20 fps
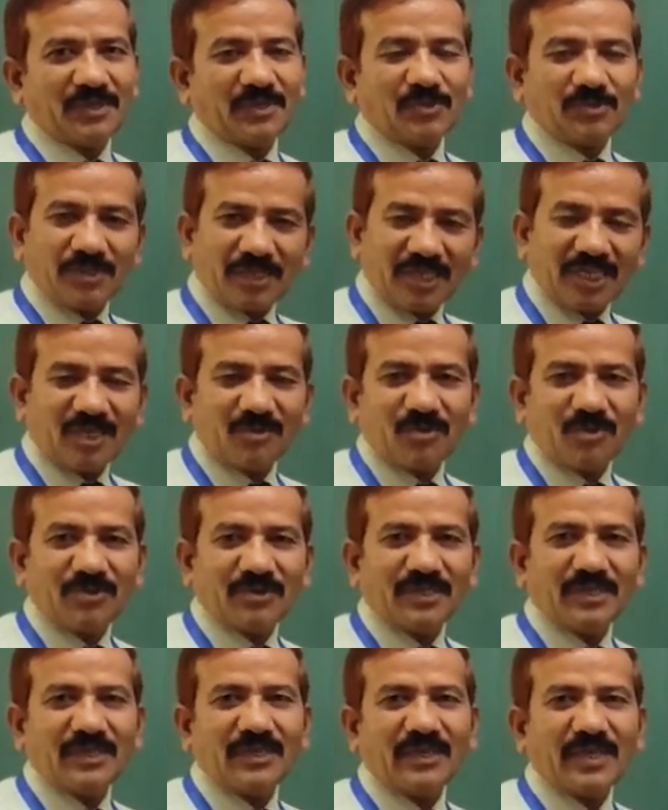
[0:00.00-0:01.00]
to think
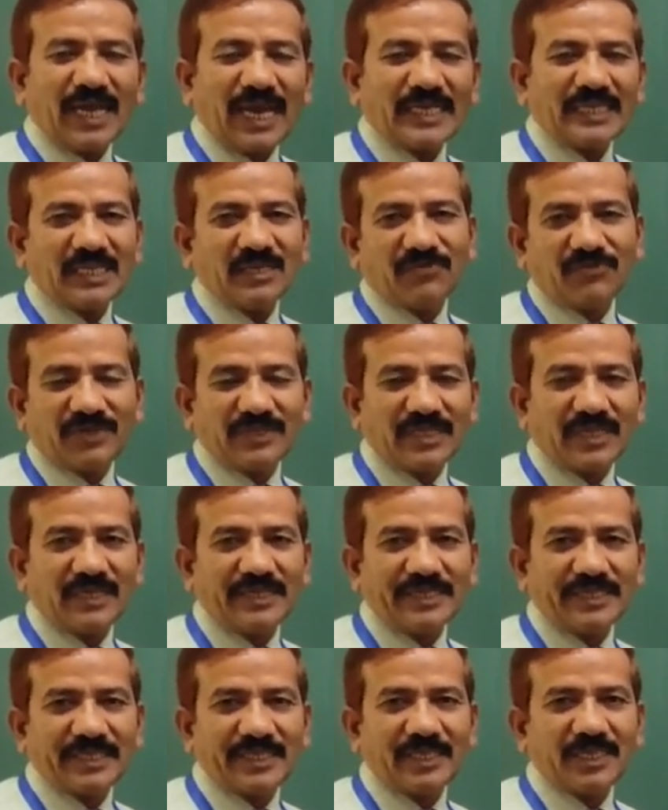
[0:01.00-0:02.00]
about a canteen
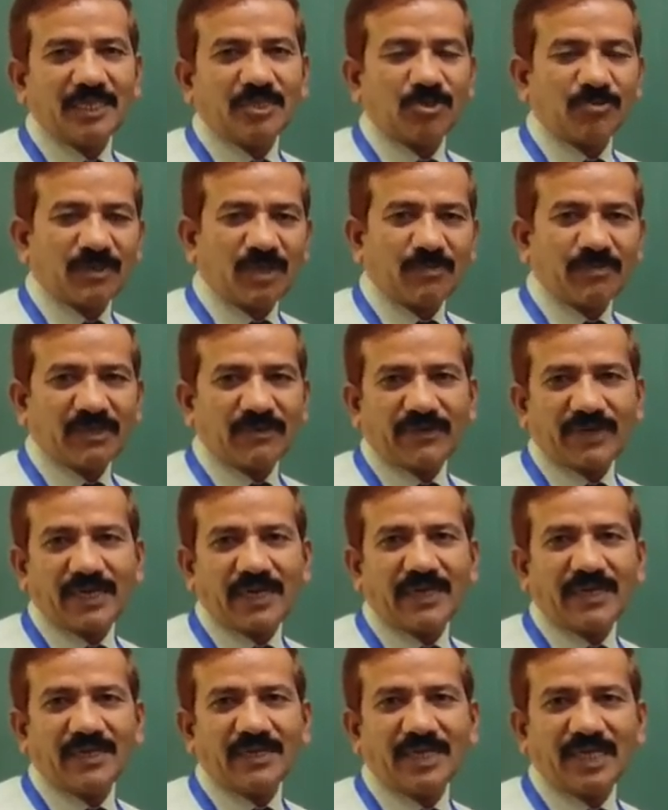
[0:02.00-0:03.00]
facility to be
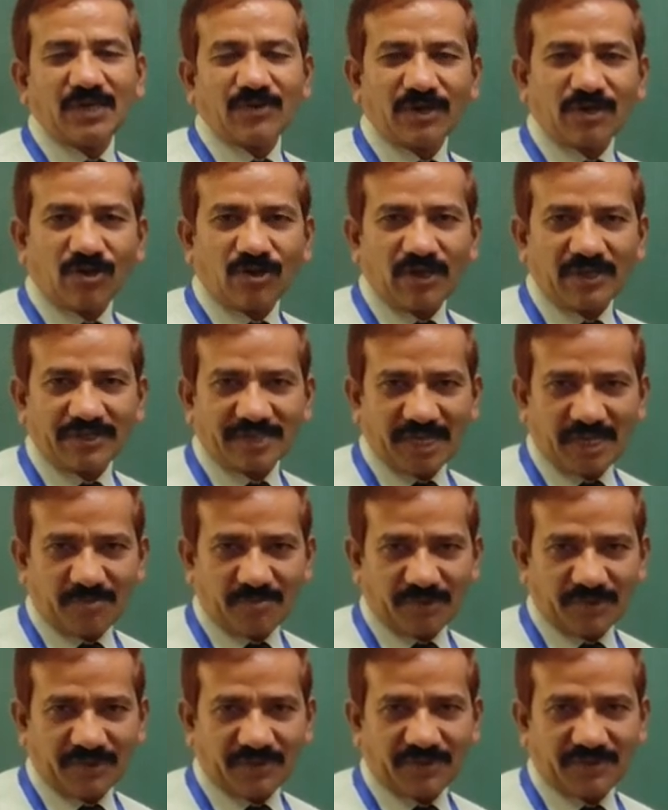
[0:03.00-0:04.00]
provided in your college
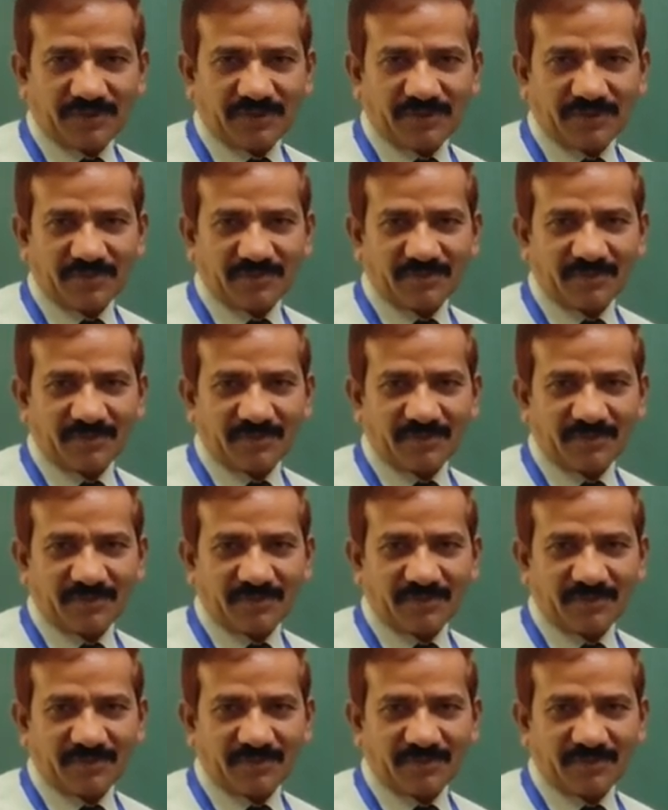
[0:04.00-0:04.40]
campus,